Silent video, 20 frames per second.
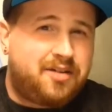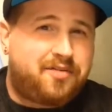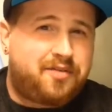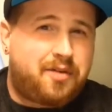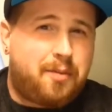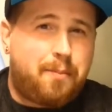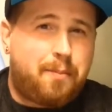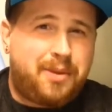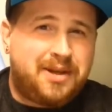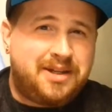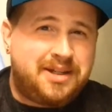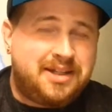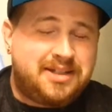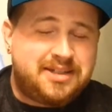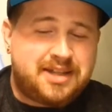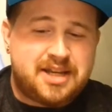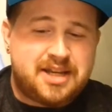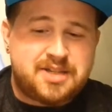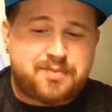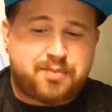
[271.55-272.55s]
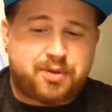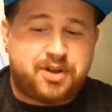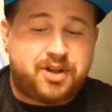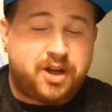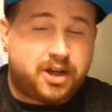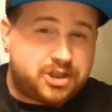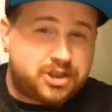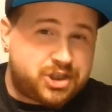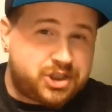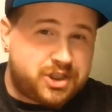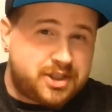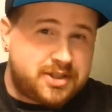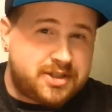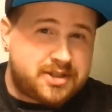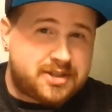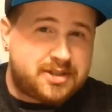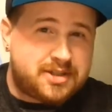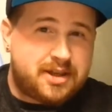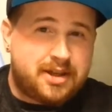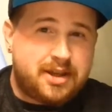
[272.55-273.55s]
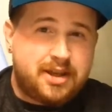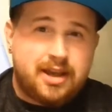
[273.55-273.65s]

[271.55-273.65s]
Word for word: from Benitez Productions.